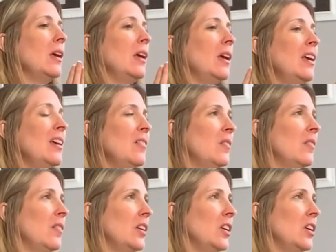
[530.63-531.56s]

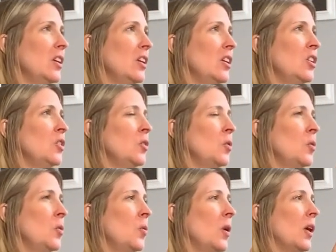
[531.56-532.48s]
If
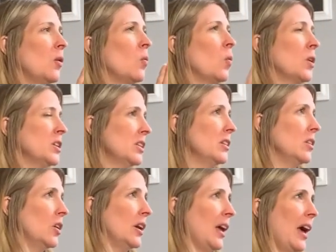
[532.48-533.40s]
you were to
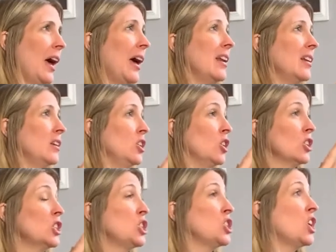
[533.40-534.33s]
look at your
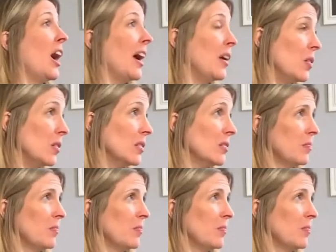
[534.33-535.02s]
child,